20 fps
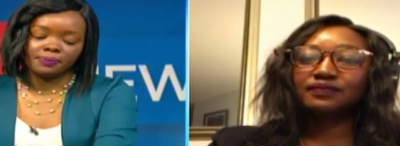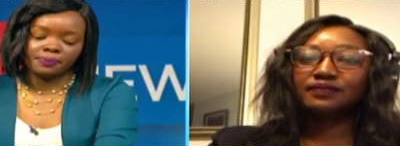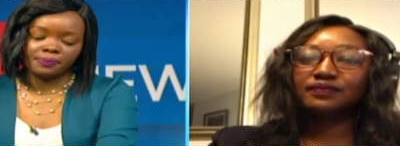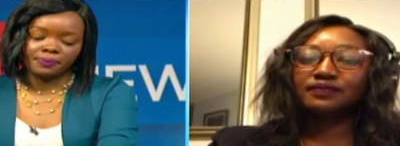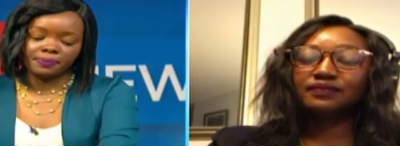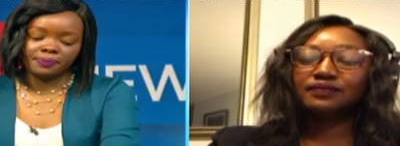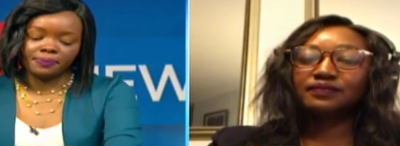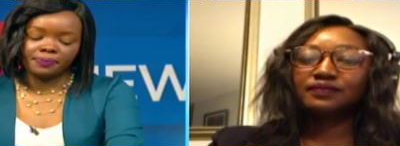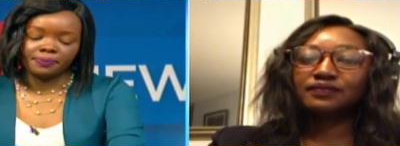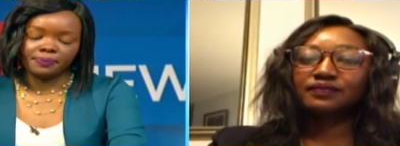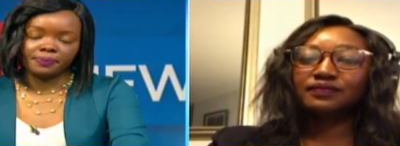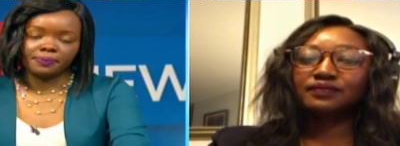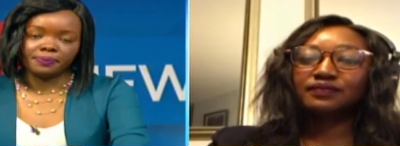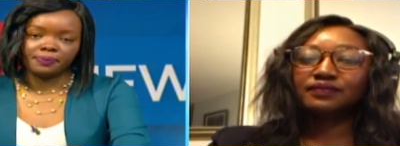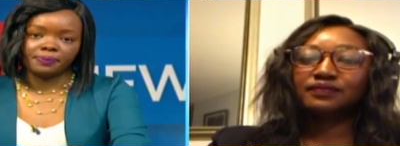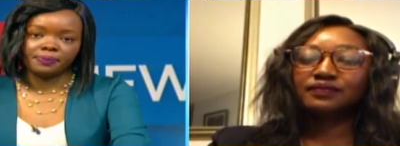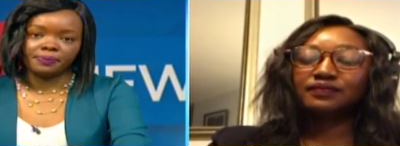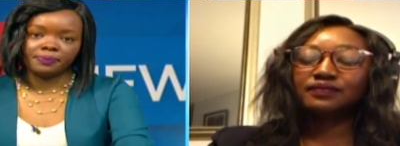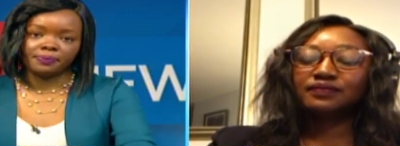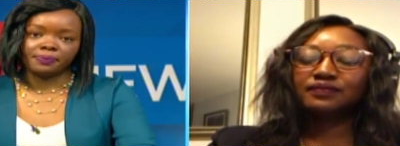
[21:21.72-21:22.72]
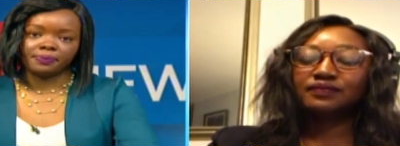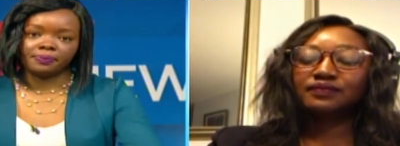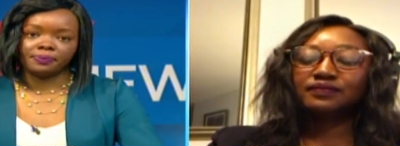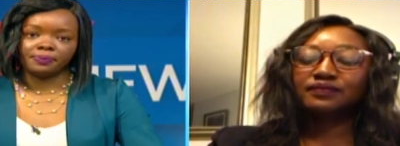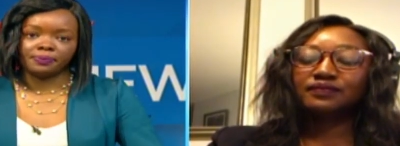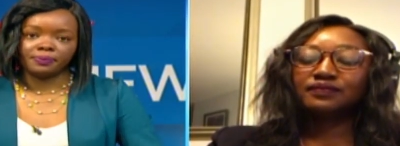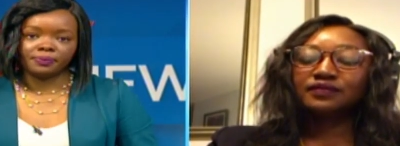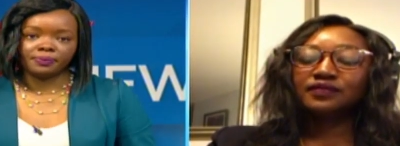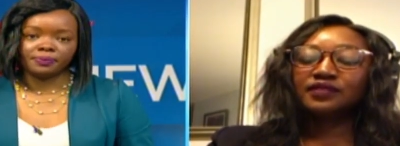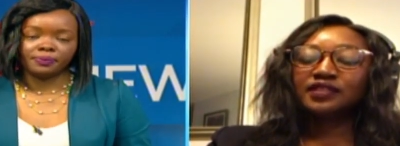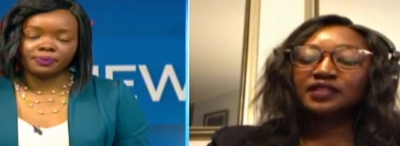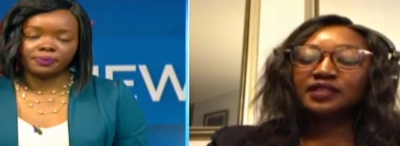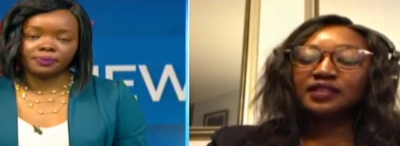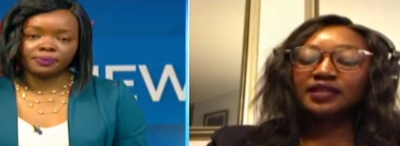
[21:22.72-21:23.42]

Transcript: (no one is talking)